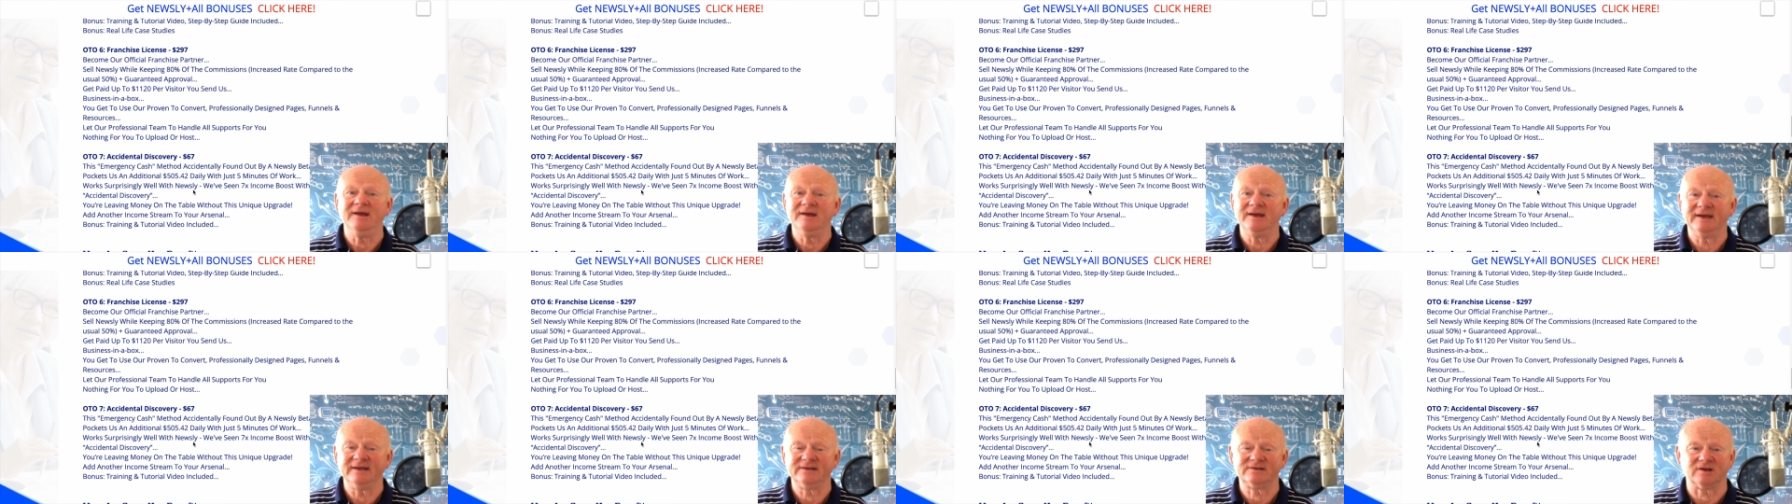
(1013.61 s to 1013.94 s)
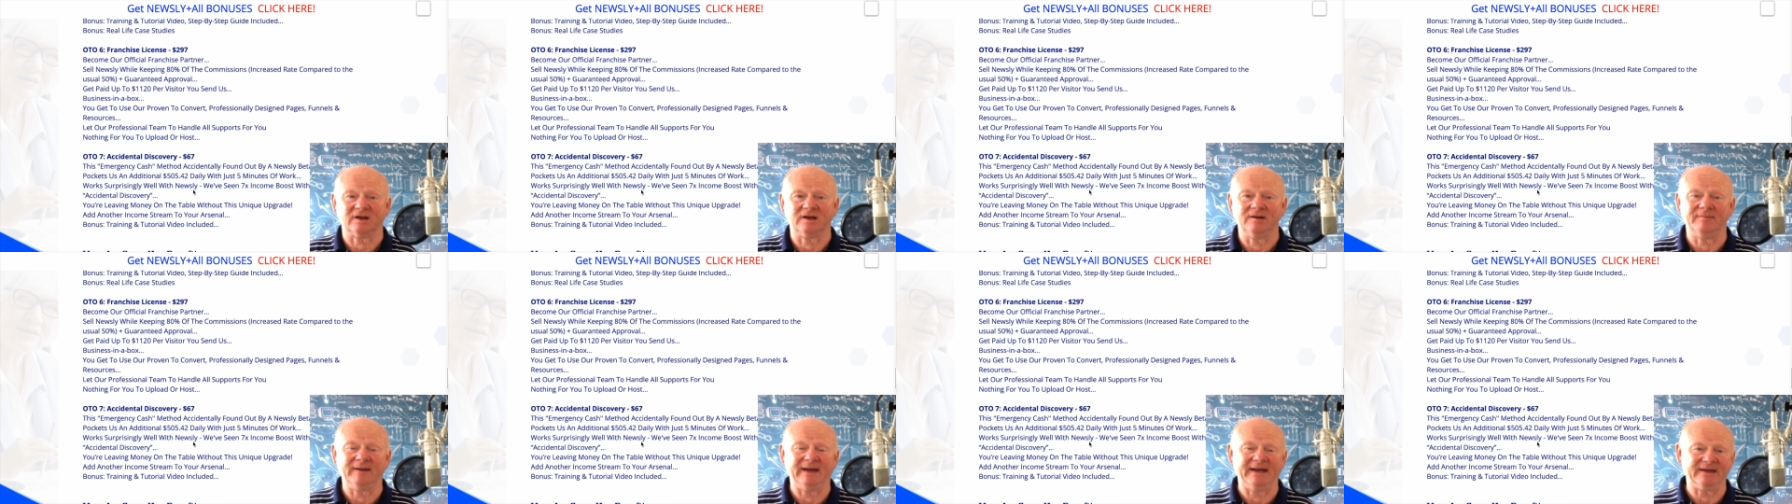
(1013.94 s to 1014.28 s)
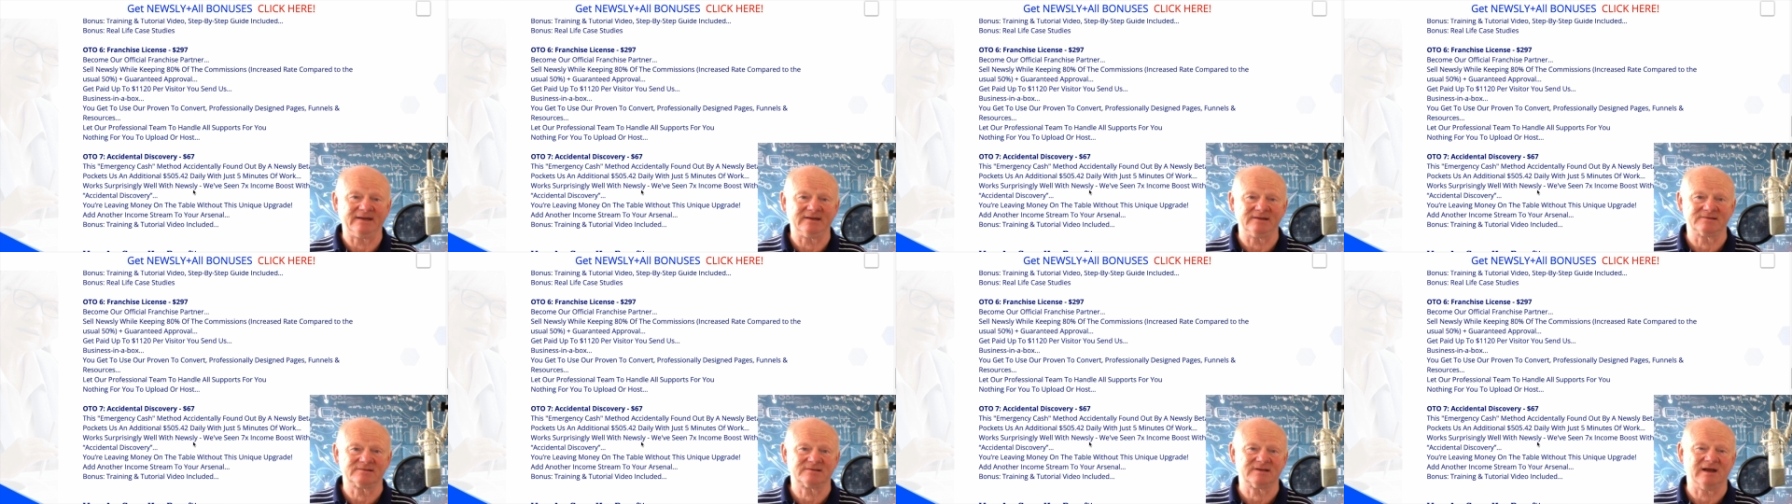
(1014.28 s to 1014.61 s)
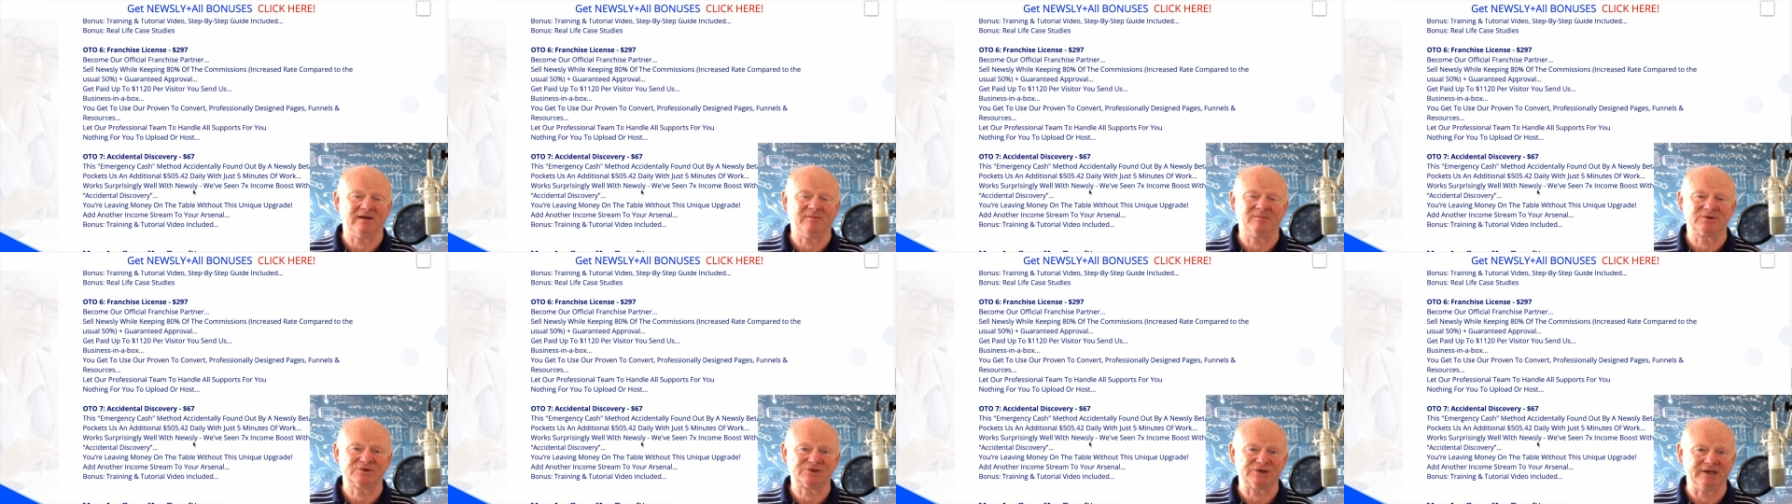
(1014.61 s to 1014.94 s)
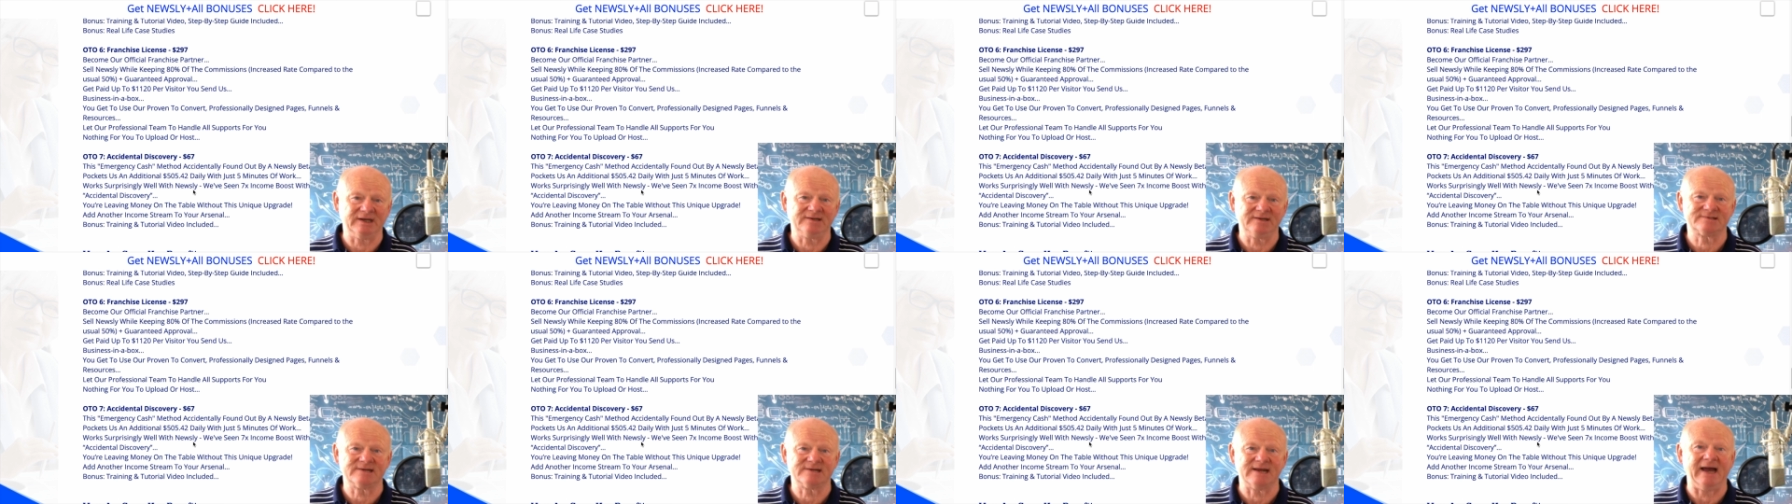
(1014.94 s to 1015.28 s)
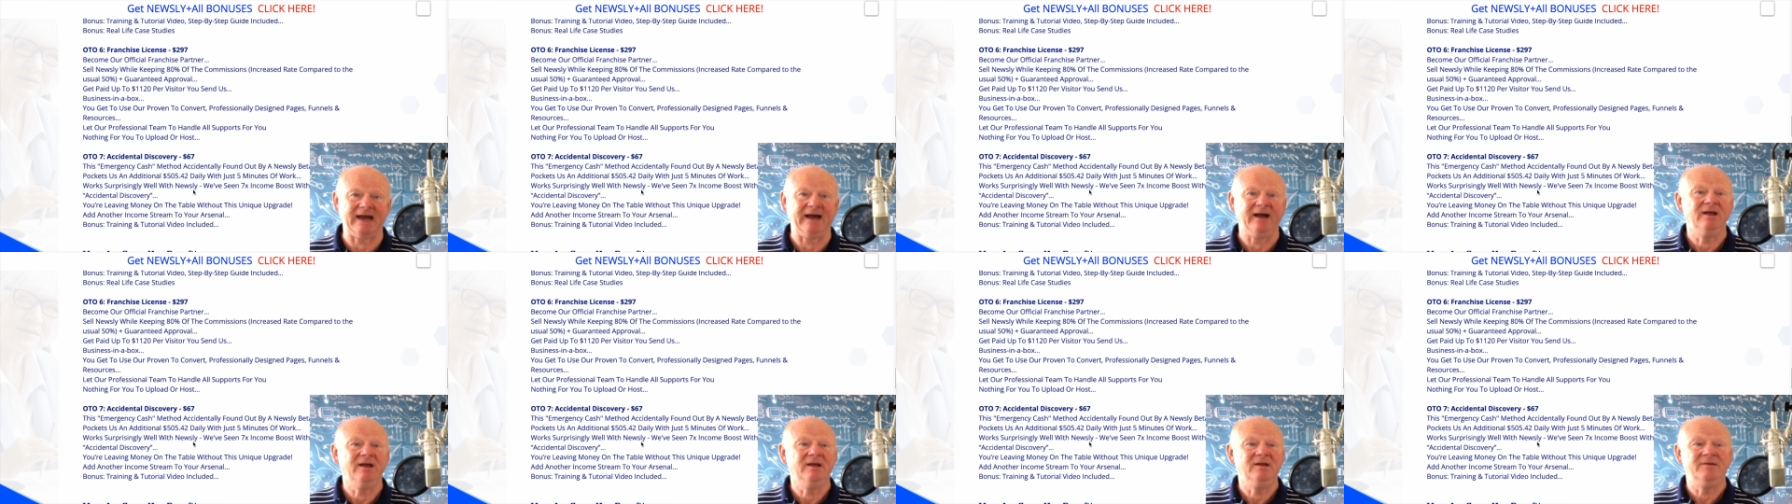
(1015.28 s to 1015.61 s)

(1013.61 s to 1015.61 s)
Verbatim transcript: It's going to make it so much easier,